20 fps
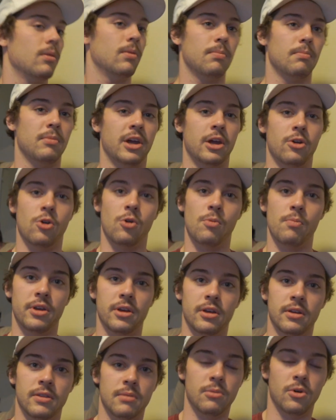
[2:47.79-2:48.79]
my
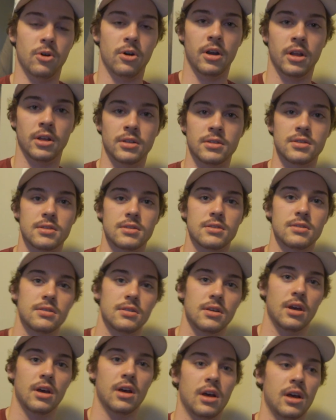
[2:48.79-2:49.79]
oatmeal in the mornings
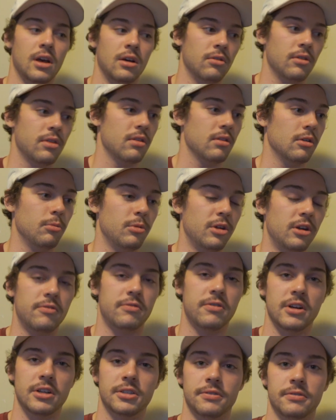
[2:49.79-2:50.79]
with a little bit of
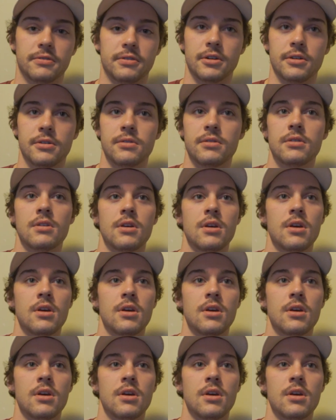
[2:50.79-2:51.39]
fresh fruit.